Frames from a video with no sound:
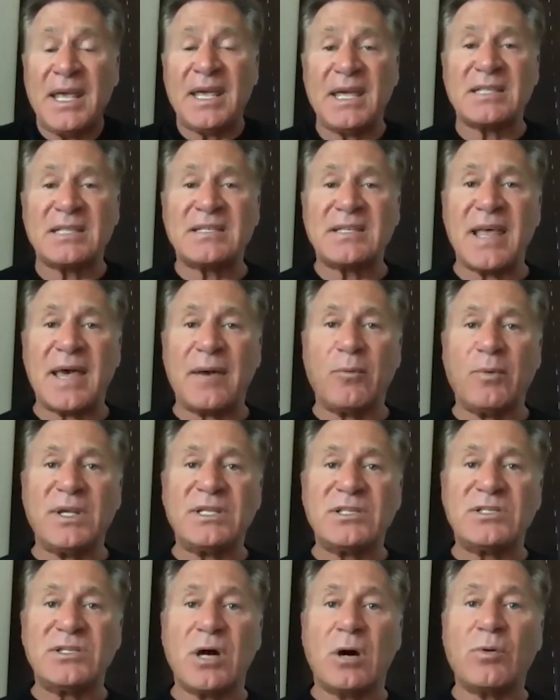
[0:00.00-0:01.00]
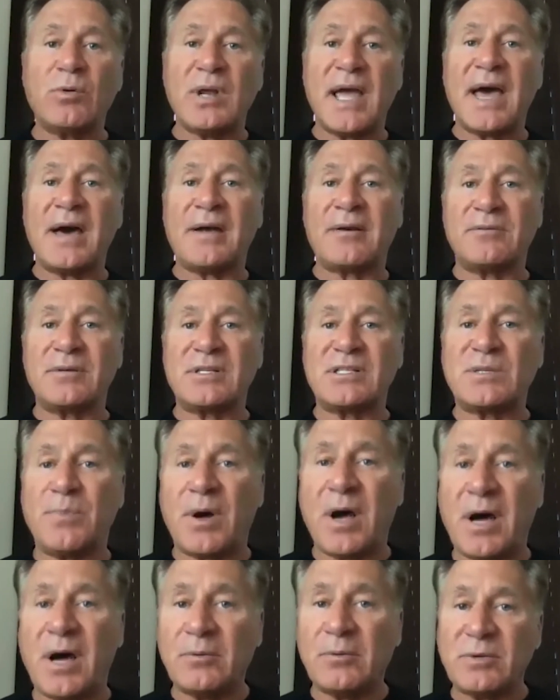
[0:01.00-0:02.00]
It's that we don't know how to
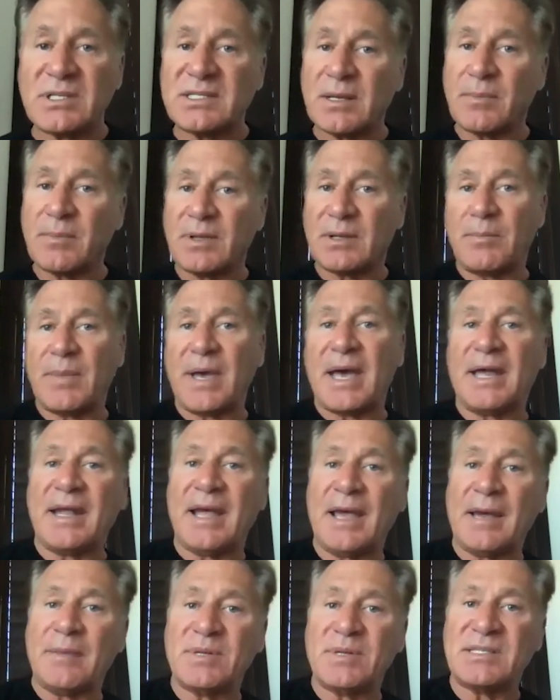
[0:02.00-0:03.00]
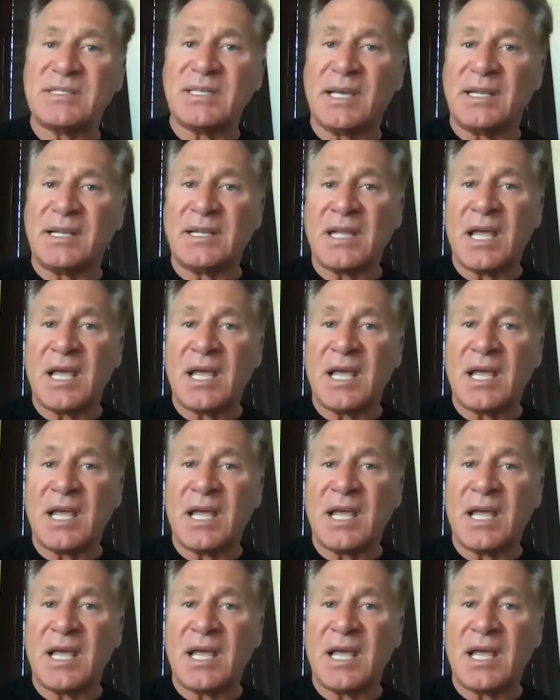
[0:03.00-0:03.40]
respond when something bad happens, and